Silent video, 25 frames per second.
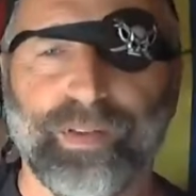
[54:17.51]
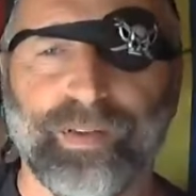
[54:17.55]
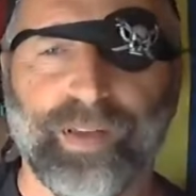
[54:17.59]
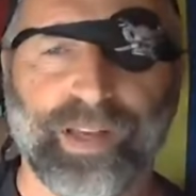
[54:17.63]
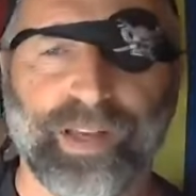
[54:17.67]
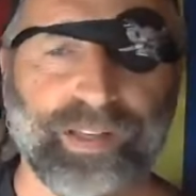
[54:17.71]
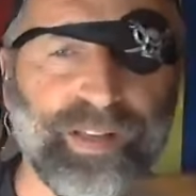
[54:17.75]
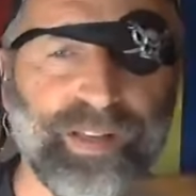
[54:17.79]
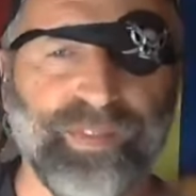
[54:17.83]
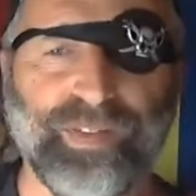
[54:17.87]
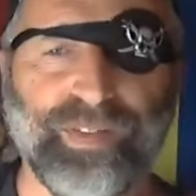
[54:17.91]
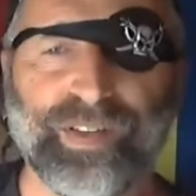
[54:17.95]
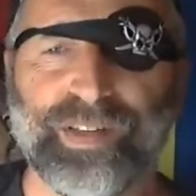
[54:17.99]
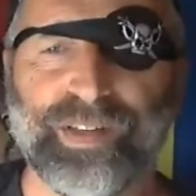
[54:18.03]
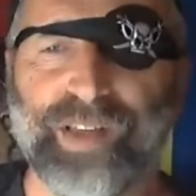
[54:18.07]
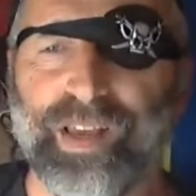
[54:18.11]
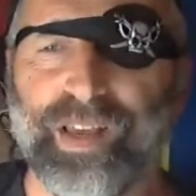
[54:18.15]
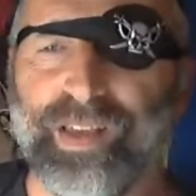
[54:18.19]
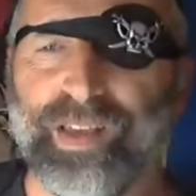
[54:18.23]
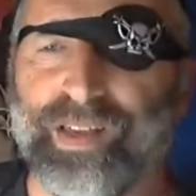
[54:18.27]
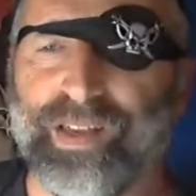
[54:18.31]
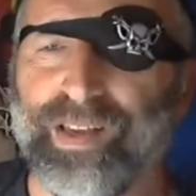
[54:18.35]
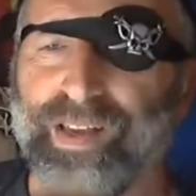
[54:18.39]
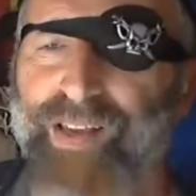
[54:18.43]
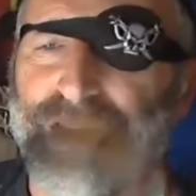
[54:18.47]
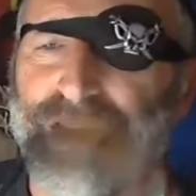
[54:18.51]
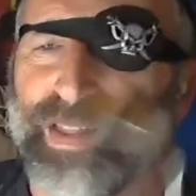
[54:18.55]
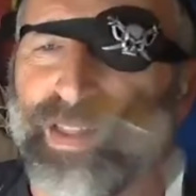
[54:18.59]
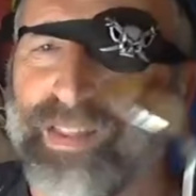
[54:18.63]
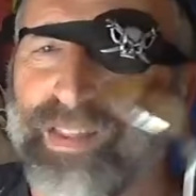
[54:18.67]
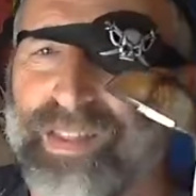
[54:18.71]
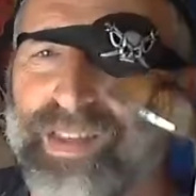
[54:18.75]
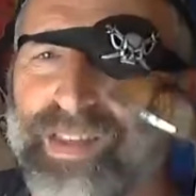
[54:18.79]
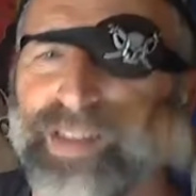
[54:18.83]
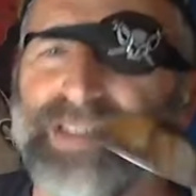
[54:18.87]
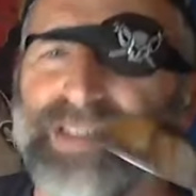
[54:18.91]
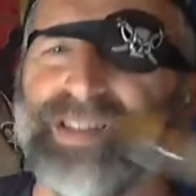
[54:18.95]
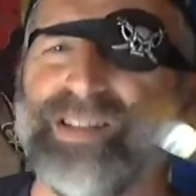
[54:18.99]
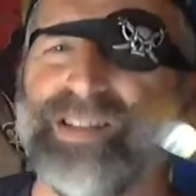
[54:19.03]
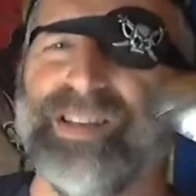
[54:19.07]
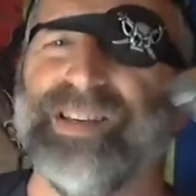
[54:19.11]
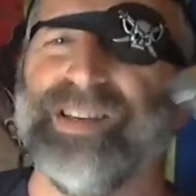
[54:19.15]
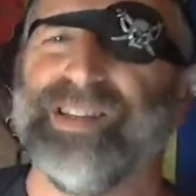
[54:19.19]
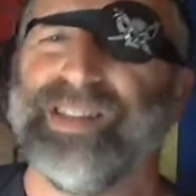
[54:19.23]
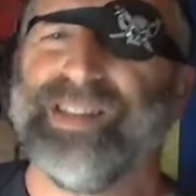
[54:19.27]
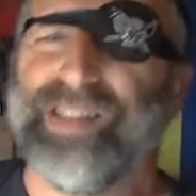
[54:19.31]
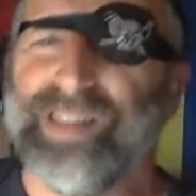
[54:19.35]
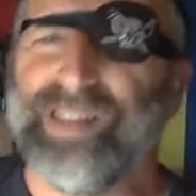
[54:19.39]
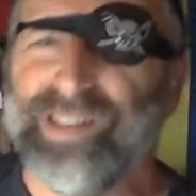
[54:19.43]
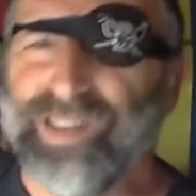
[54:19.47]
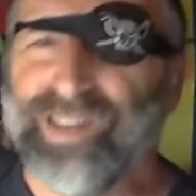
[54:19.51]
As if to say, this is the